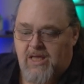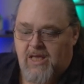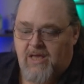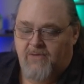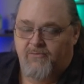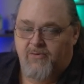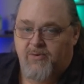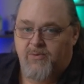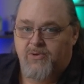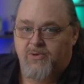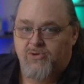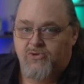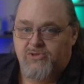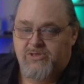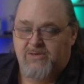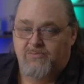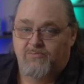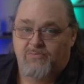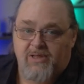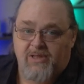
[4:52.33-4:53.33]
If we were
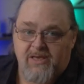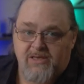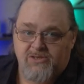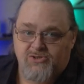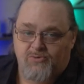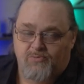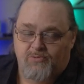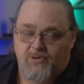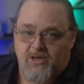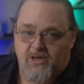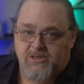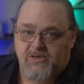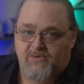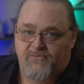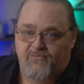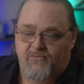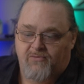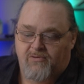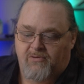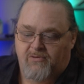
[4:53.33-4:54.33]
using Blazor
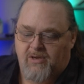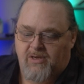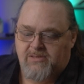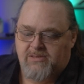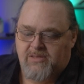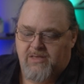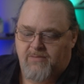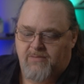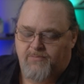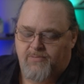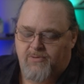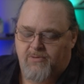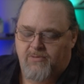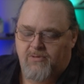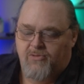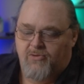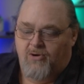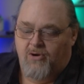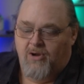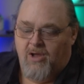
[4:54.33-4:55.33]
project, for
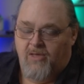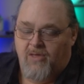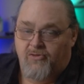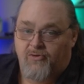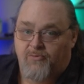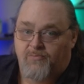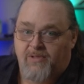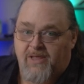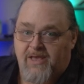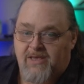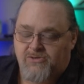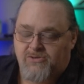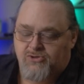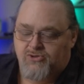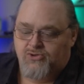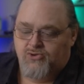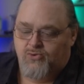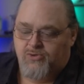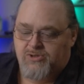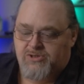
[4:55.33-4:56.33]
example, there are other
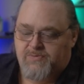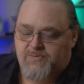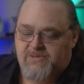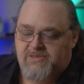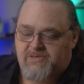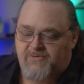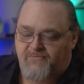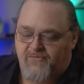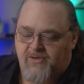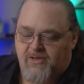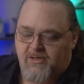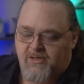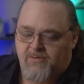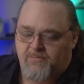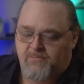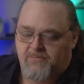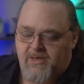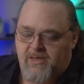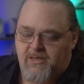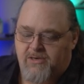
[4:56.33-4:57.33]
Blazor sort of specific
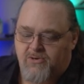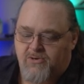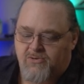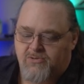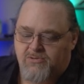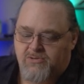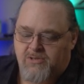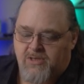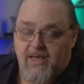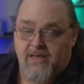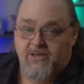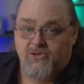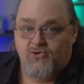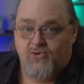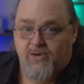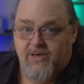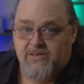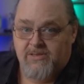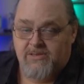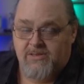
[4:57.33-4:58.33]
meters and
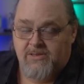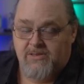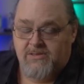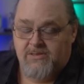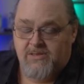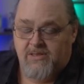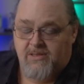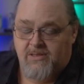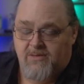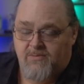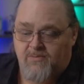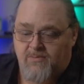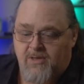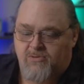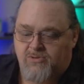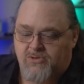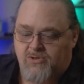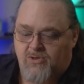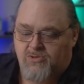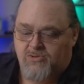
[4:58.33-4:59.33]
tracings in them.
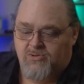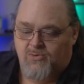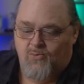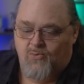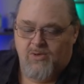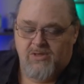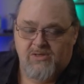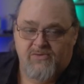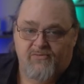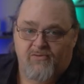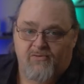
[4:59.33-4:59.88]
There's also ones